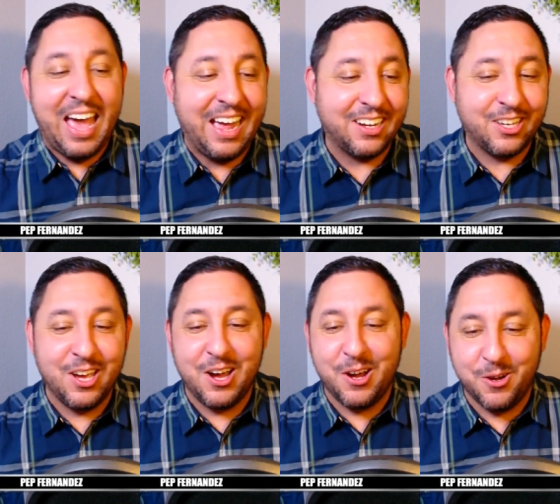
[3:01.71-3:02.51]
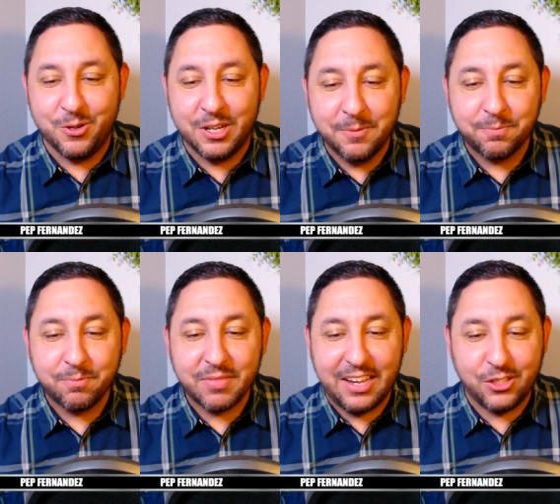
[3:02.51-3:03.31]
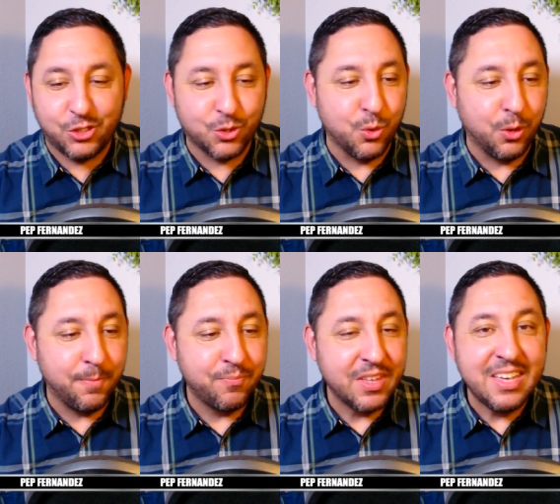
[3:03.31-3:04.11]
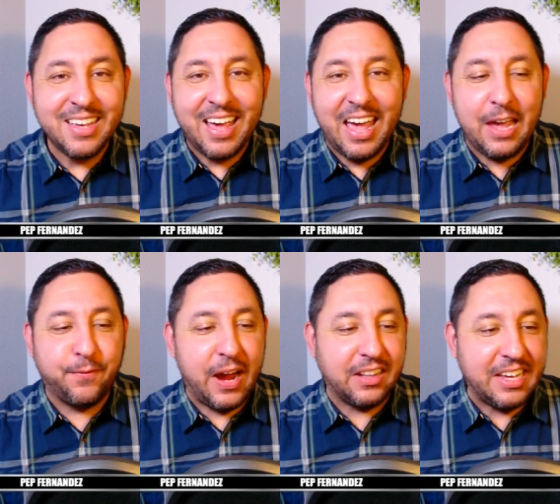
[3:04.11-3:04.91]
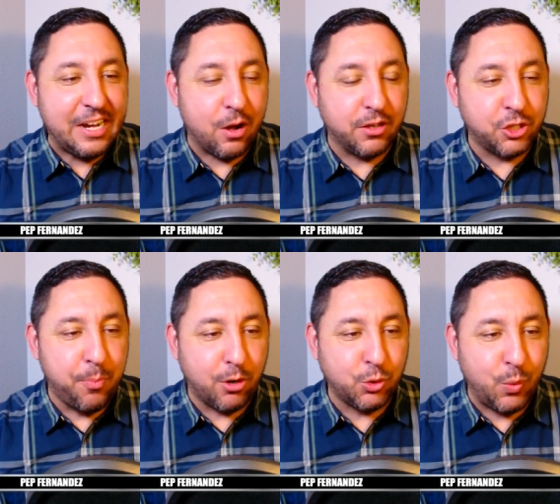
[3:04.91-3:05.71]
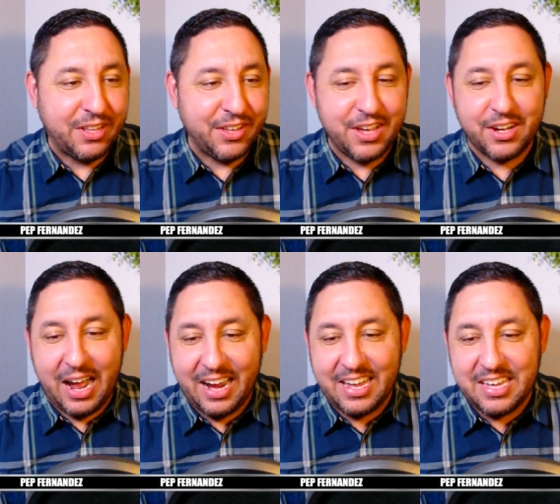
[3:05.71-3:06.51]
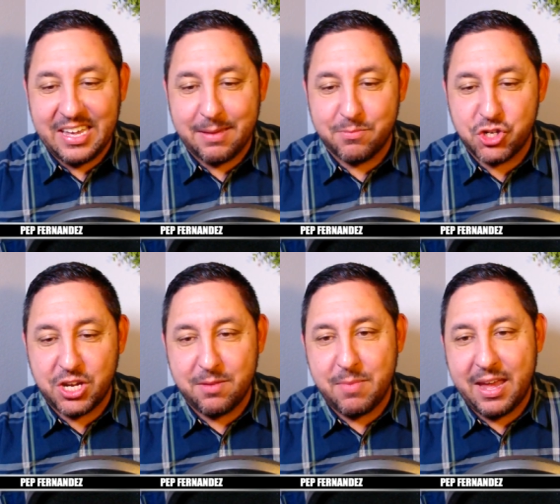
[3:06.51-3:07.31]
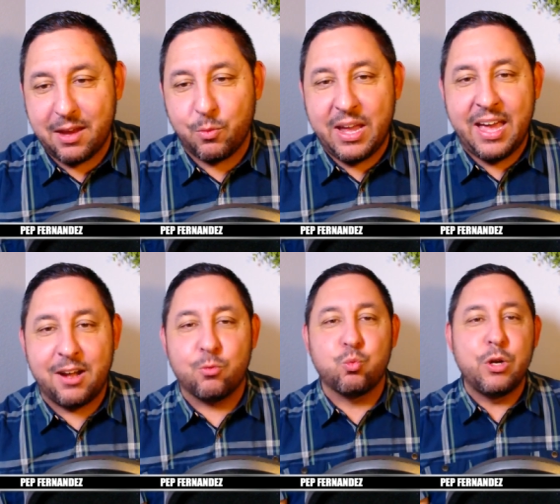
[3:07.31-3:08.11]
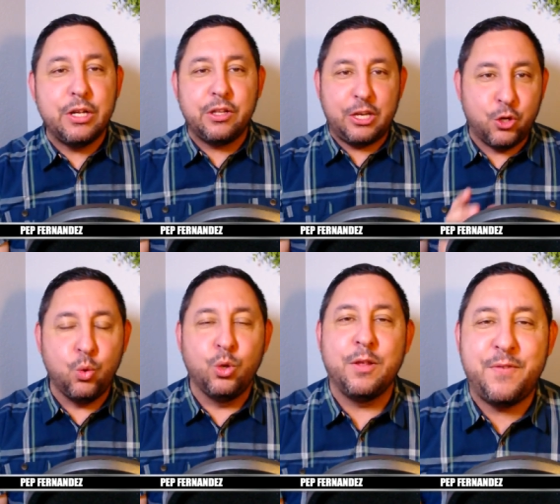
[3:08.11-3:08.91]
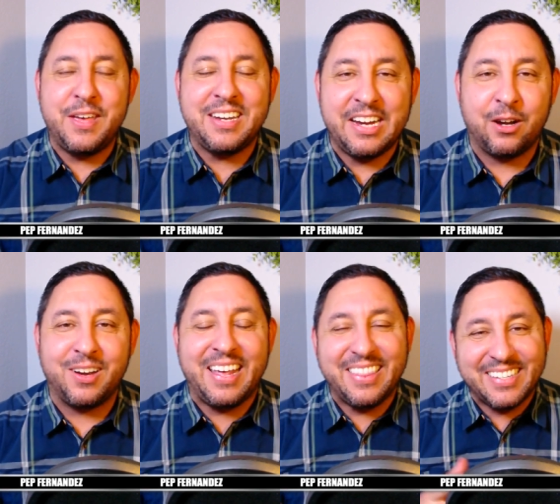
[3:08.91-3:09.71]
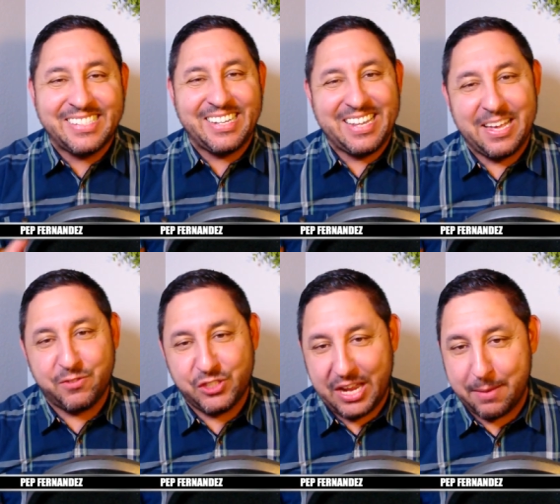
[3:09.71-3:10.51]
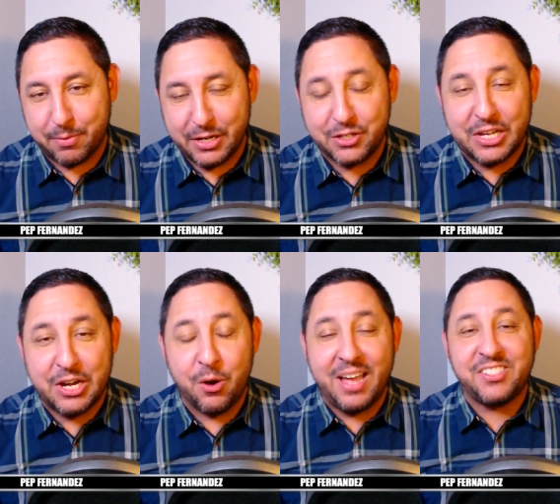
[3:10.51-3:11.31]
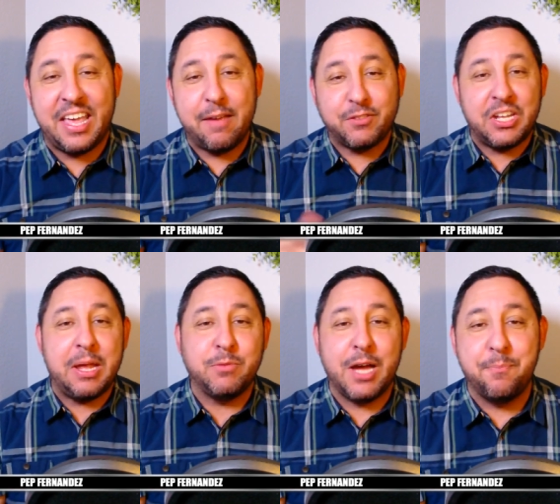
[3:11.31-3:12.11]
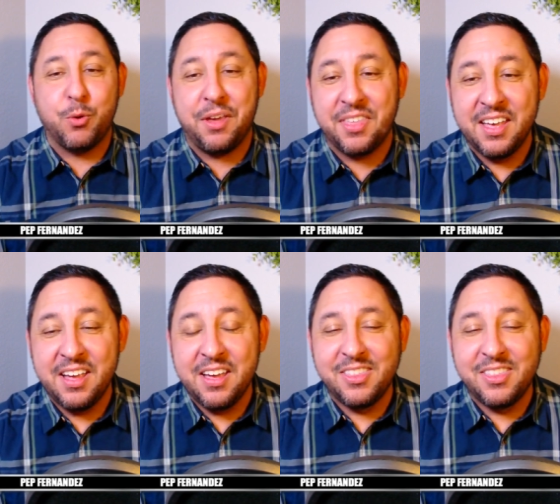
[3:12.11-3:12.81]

at Cajon High School. And finally, here on Sports Weekly on IEMG, man, we had a really cool event here in the city of San Bernardino as they have teamed up with